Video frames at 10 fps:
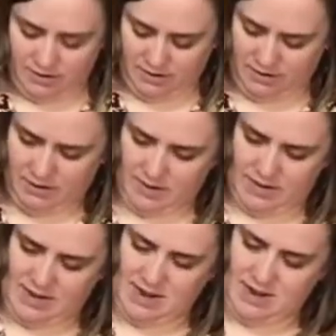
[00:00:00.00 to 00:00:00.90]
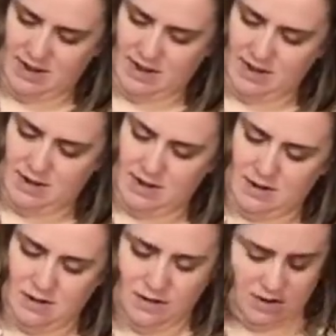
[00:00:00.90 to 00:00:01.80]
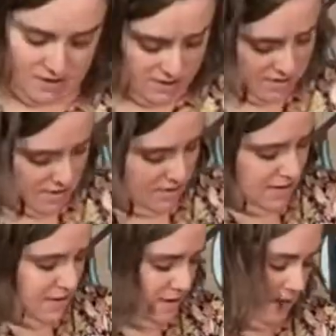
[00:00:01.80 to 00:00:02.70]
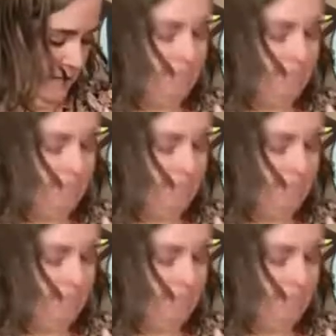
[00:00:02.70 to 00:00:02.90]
[no speech]